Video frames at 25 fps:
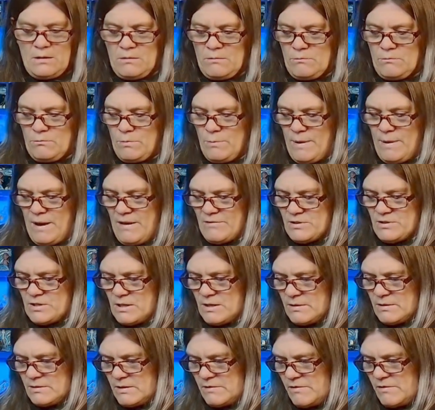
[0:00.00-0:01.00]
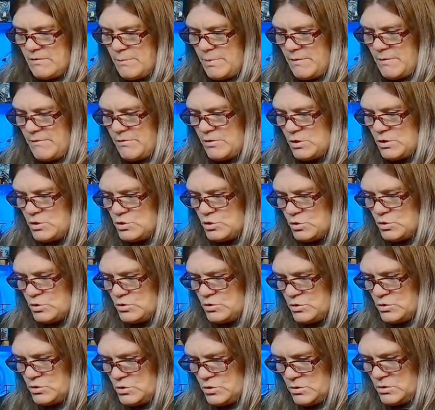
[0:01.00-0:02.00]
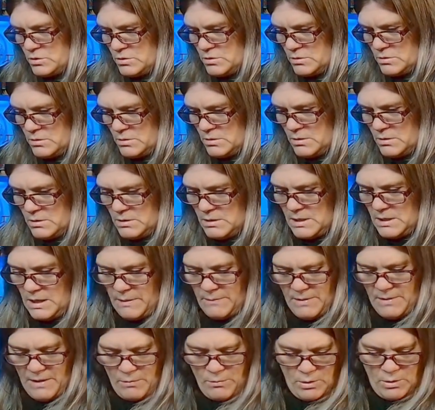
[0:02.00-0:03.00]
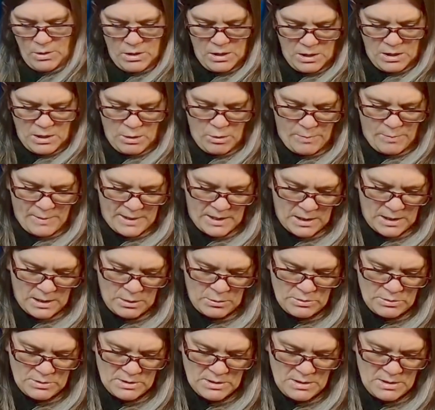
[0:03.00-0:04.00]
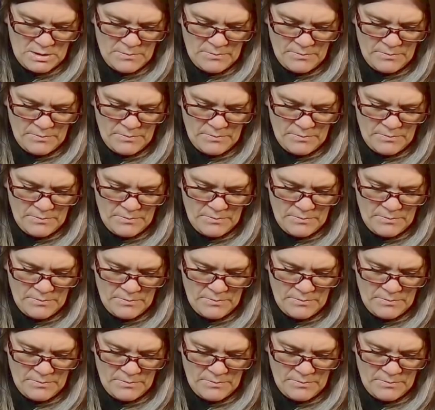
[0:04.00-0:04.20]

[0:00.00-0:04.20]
We might have to give it a bit of an adjust. Yeah, that one can go a bit closer.